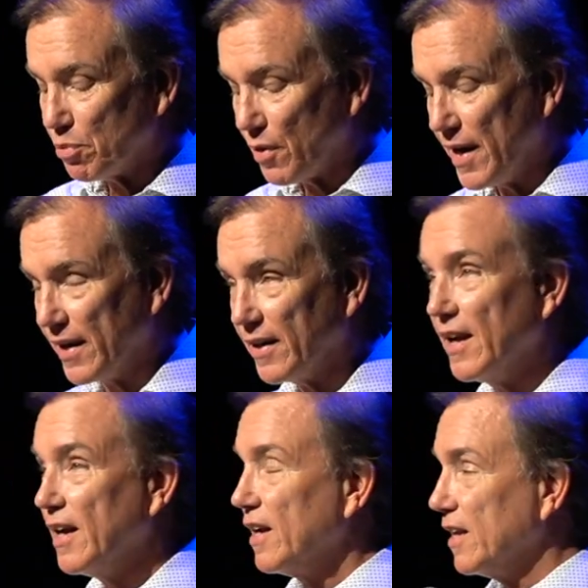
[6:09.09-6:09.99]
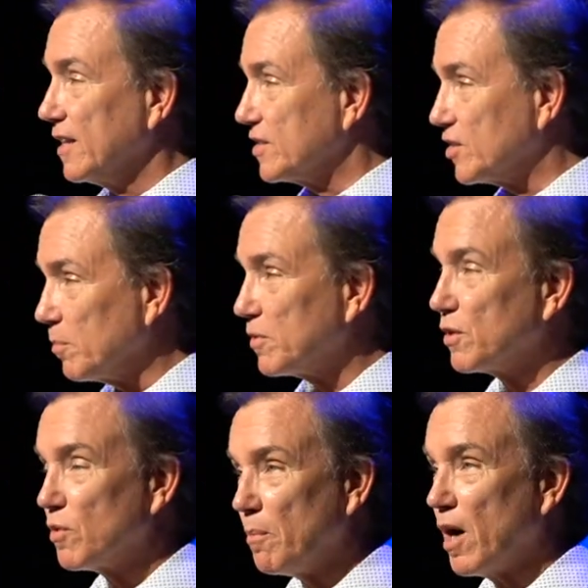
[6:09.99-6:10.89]
praying,
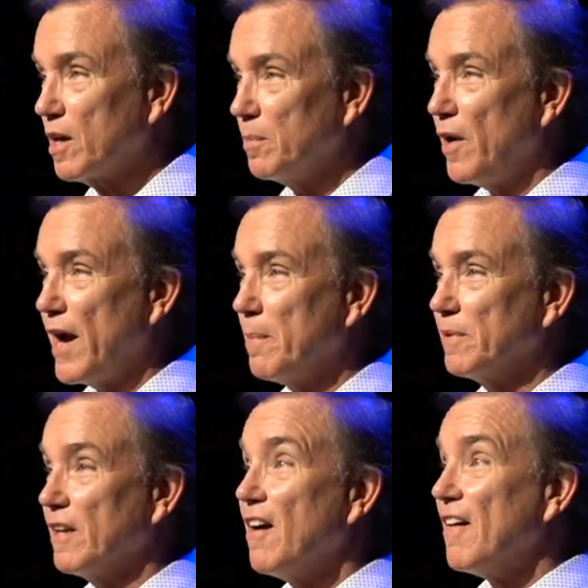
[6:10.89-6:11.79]
something remarkable happened.